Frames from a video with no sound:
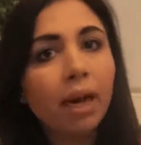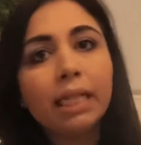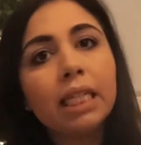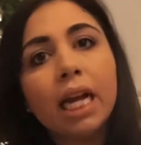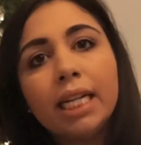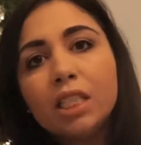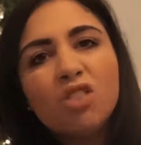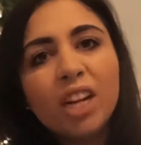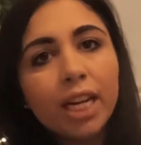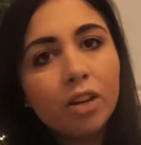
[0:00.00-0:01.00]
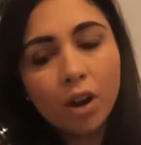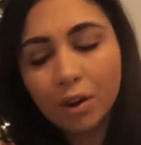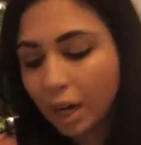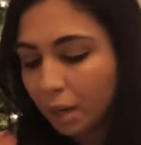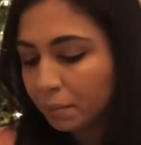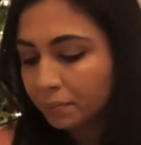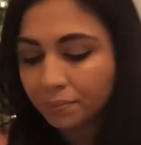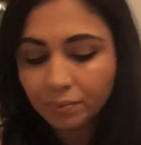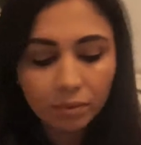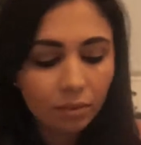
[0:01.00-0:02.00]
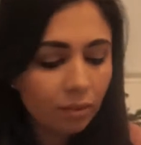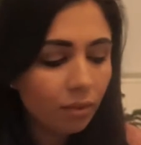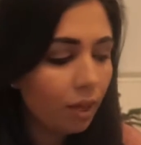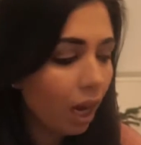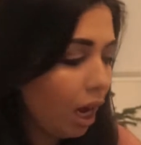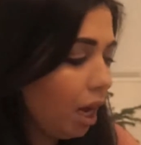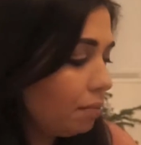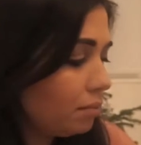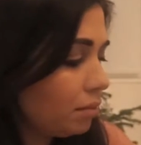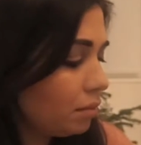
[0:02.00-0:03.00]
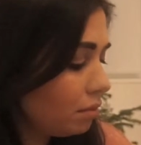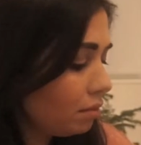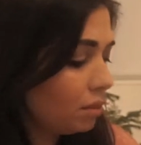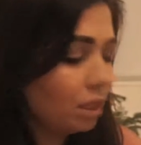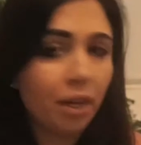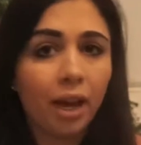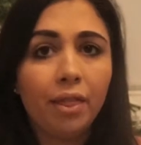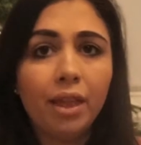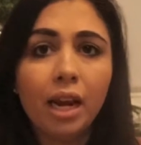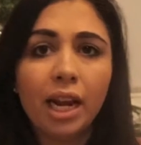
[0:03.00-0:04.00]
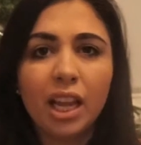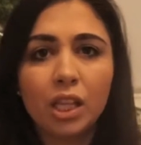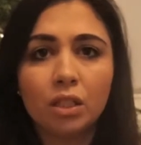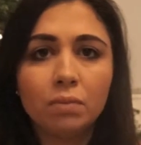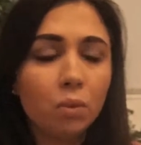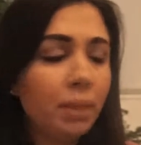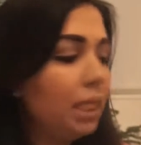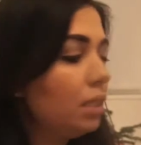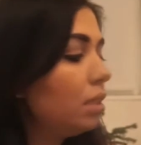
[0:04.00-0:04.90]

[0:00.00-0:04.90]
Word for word: i a bracelet and it's really grown up. Um, so yeah, they're like the small bits.